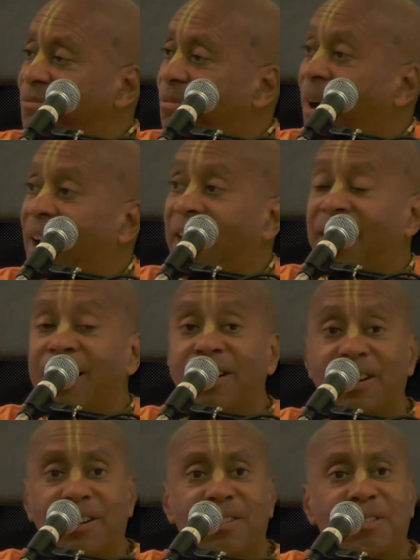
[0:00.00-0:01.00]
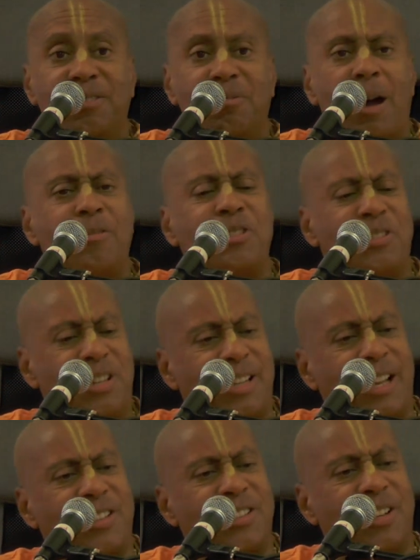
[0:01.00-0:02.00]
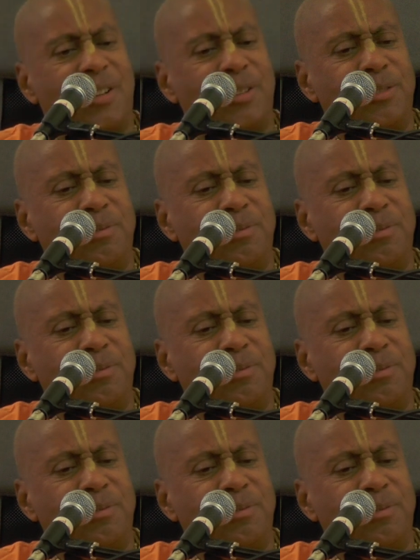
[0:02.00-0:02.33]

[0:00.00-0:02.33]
Why? Why would you think that's so?